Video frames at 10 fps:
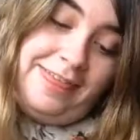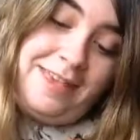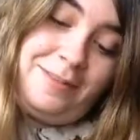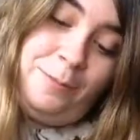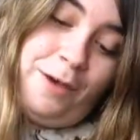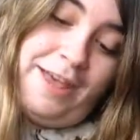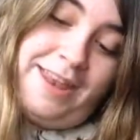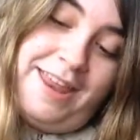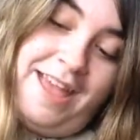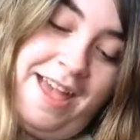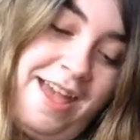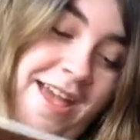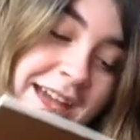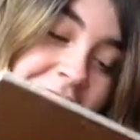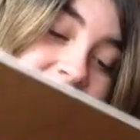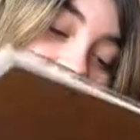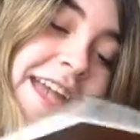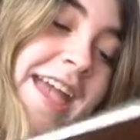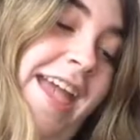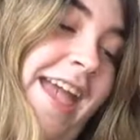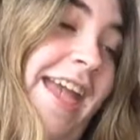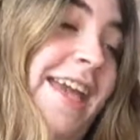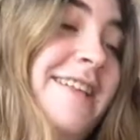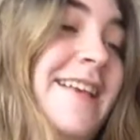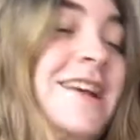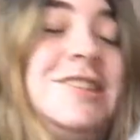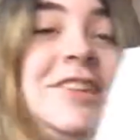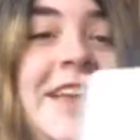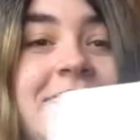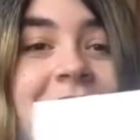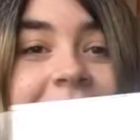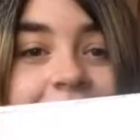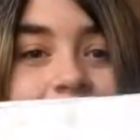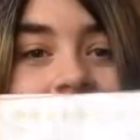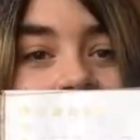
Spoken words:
this one is actually to